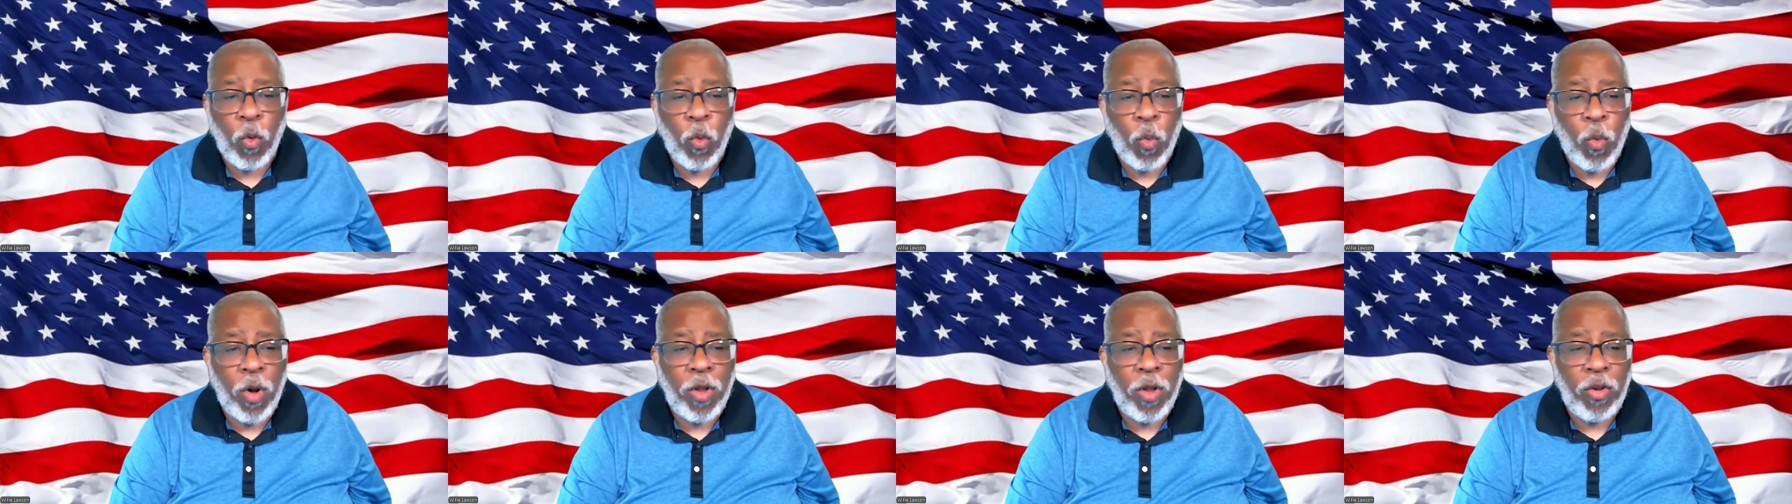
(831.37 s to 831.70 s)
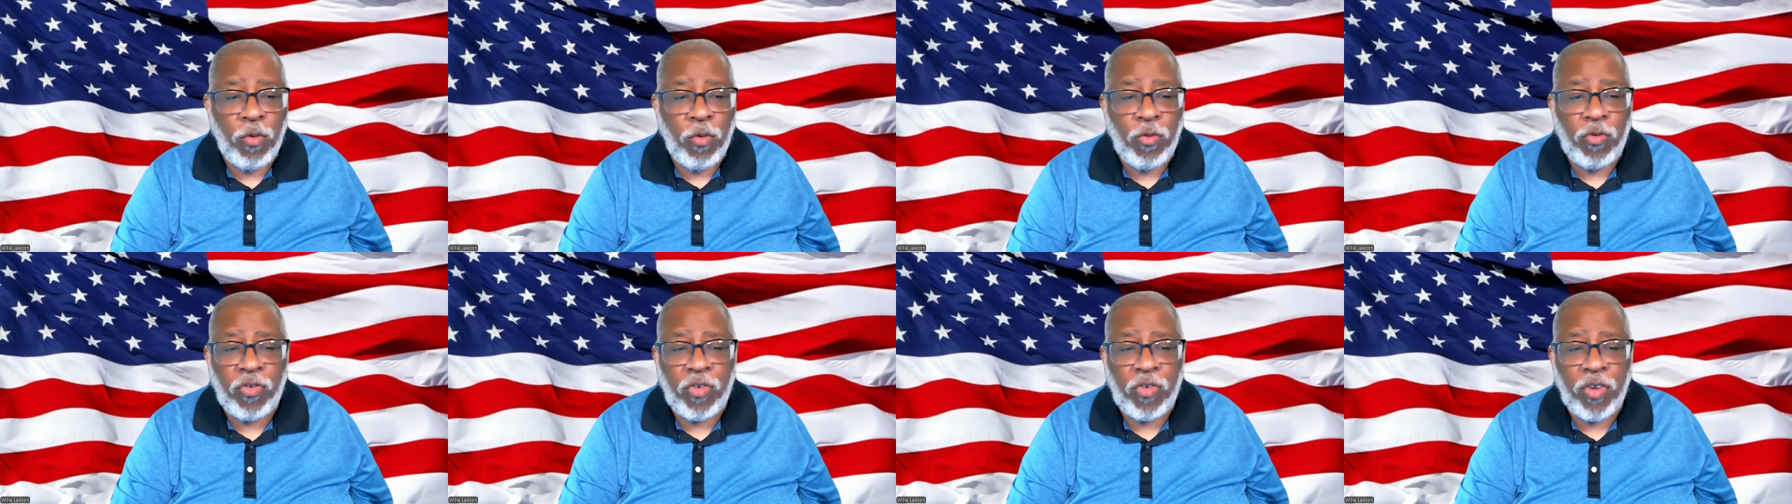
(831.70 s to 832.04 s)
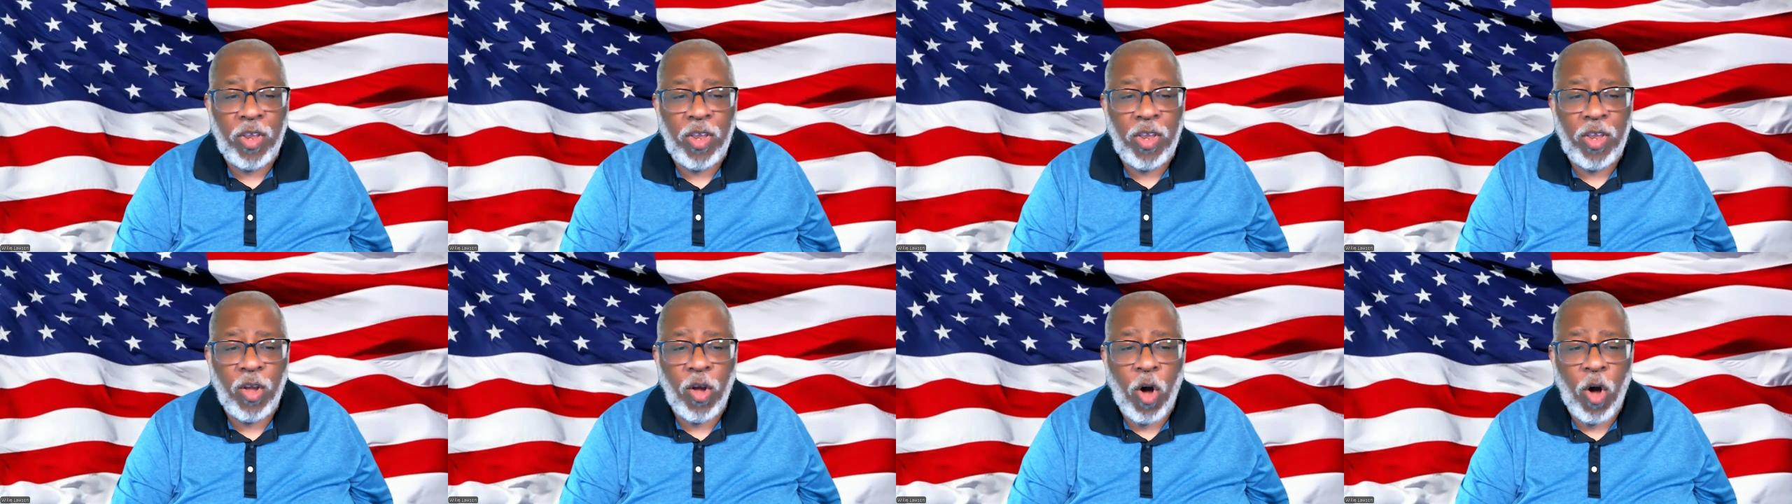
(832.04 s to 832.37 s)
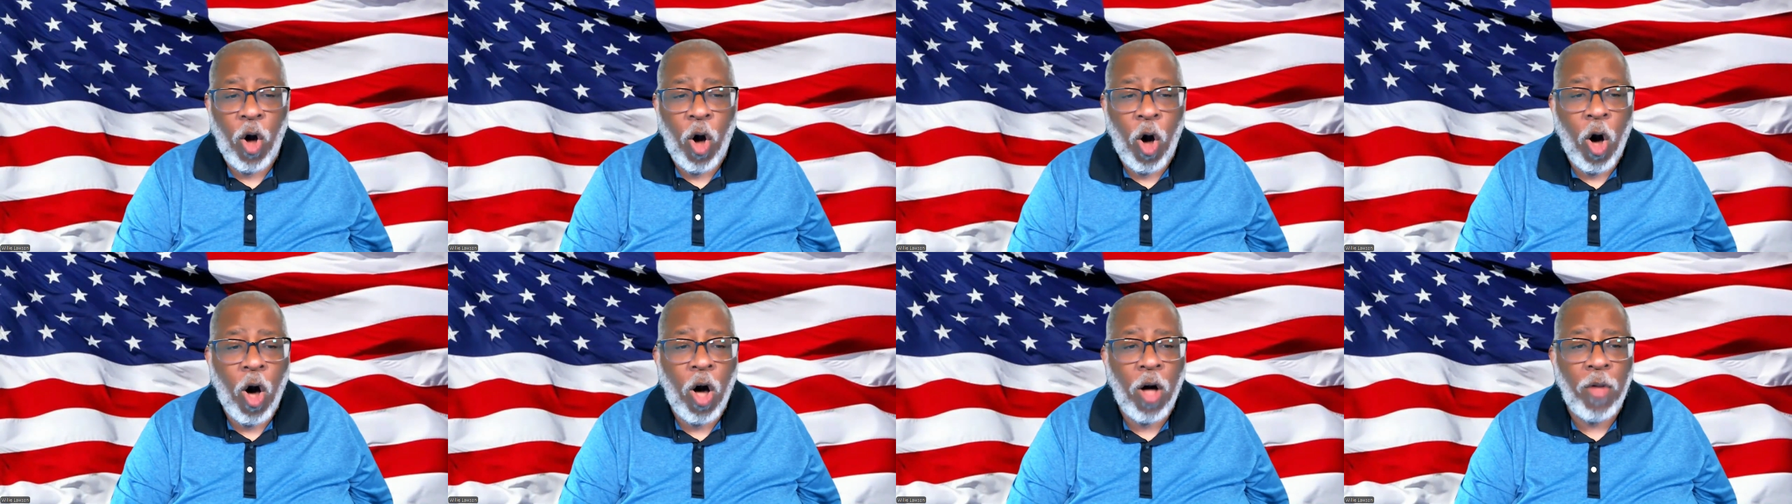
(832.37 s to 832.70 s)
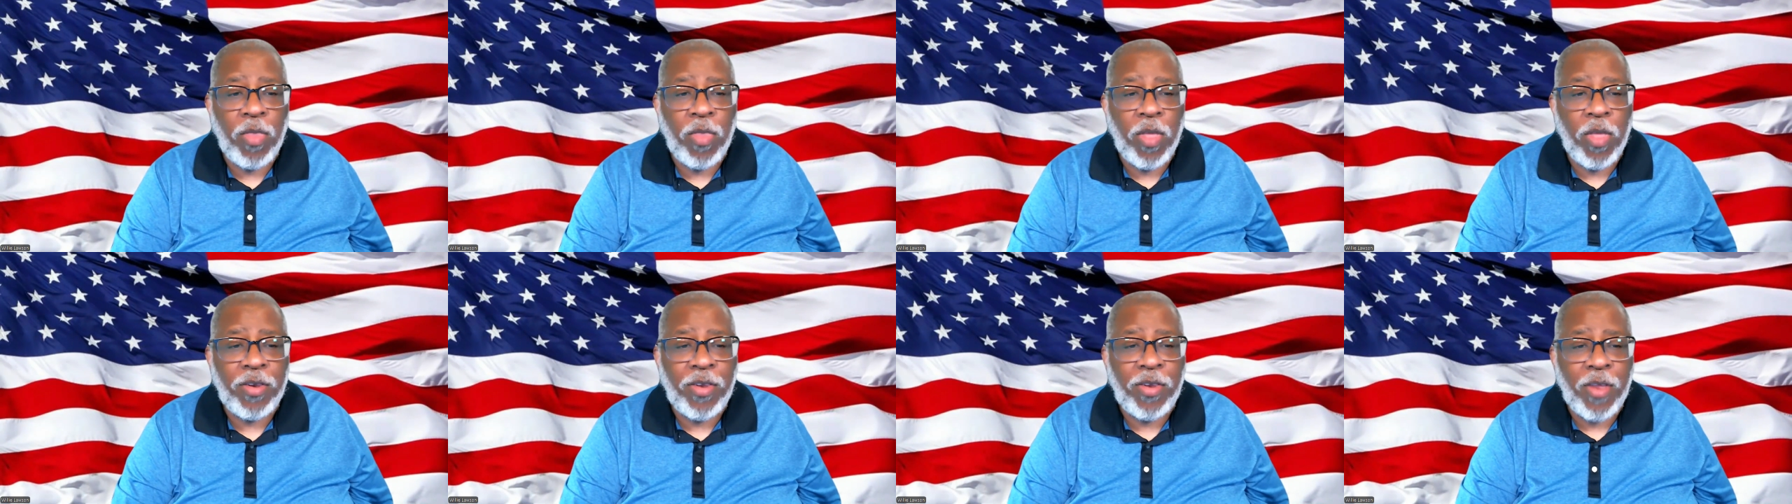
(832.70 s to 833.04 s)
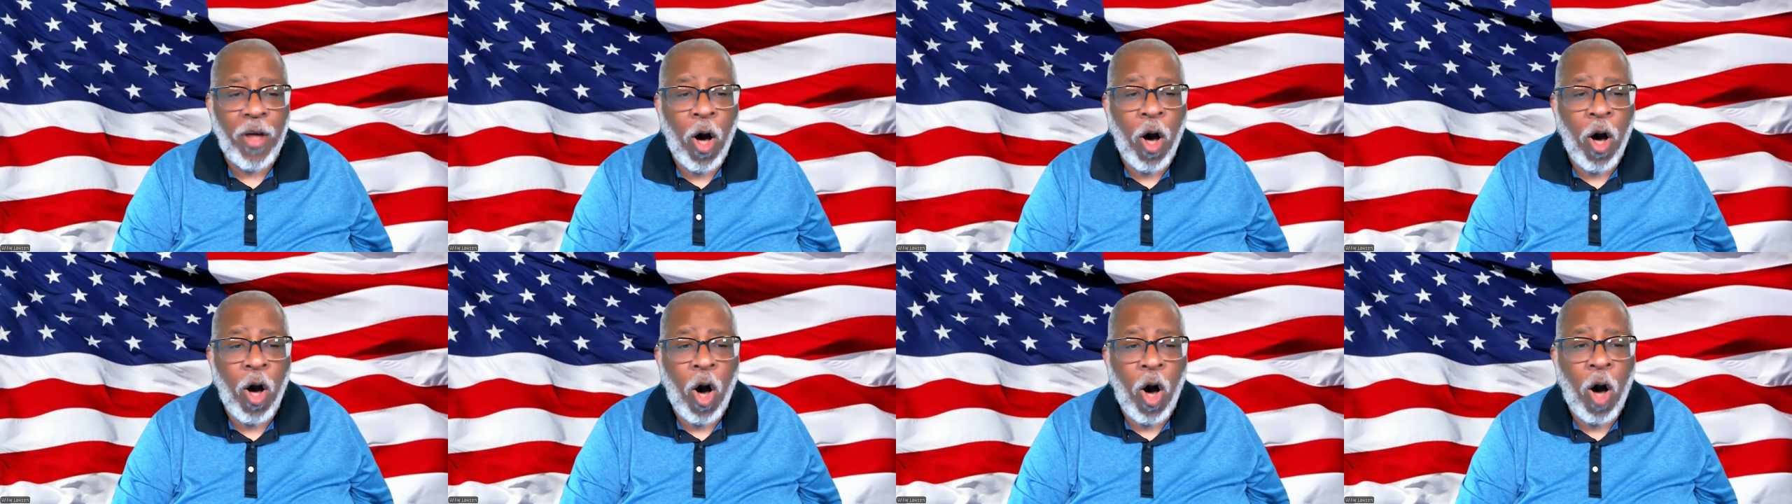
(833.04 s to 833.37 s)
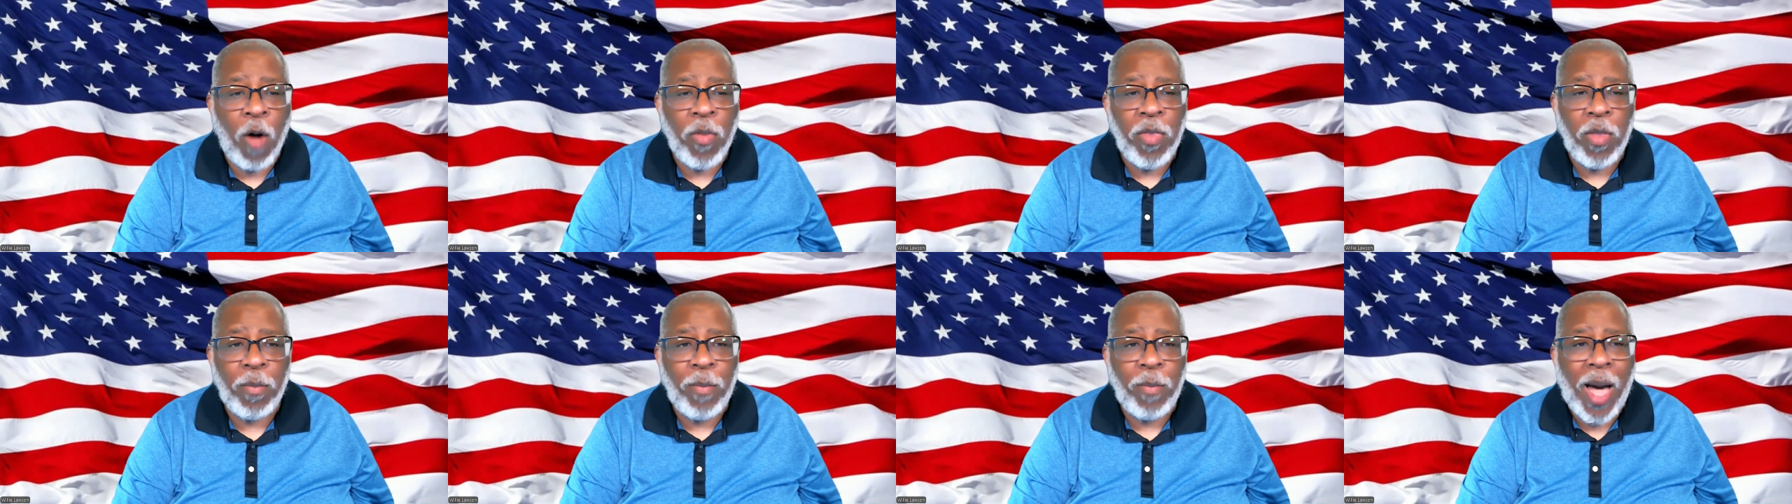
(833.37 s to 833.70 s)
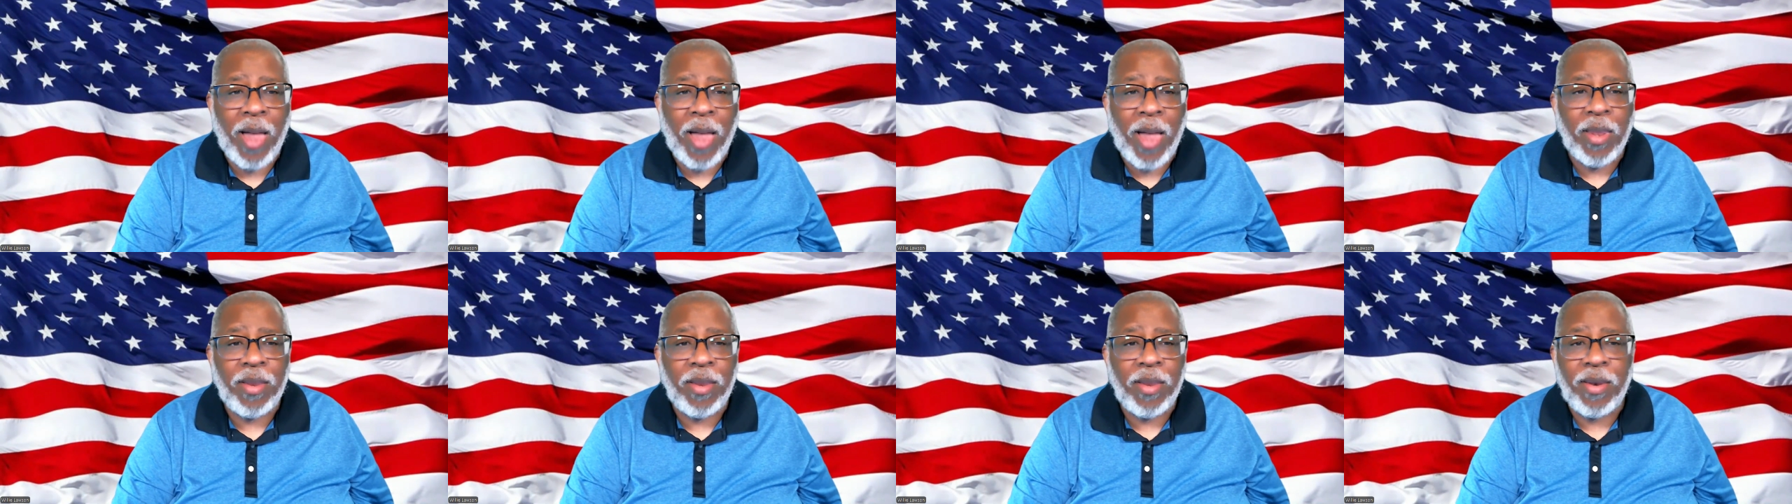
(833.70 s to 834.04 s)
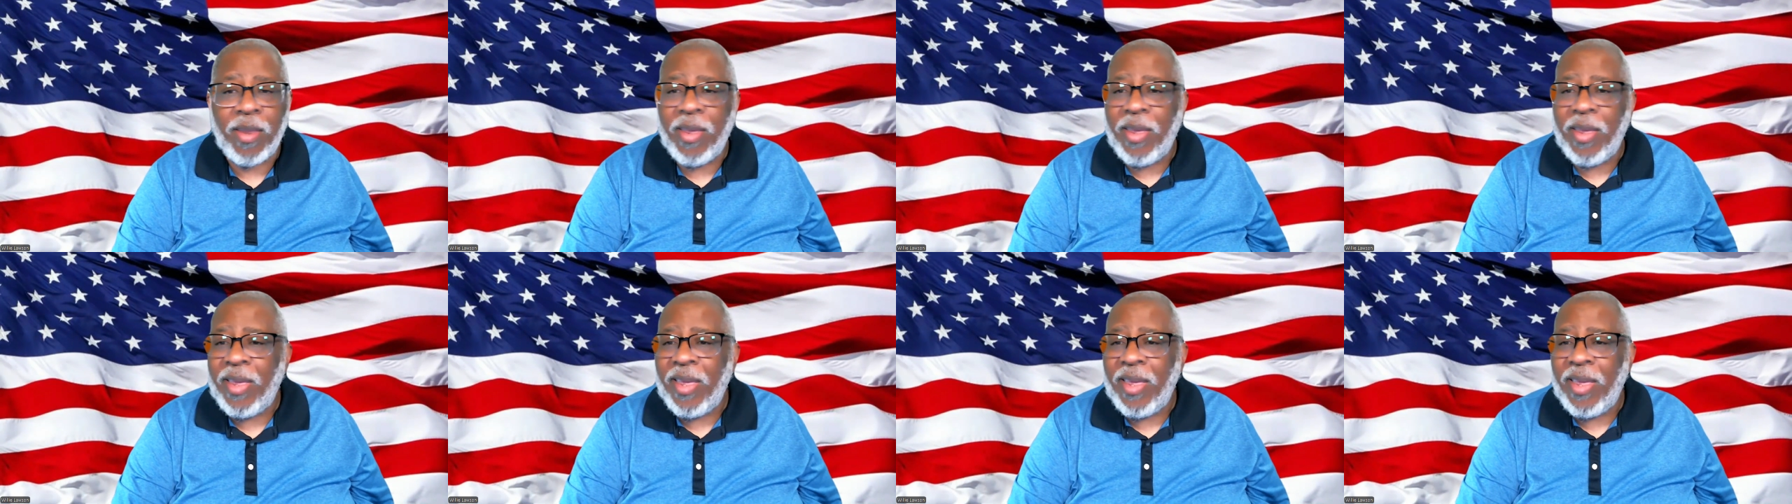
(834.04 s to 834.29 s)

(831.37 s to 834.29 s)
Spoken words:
on the ballot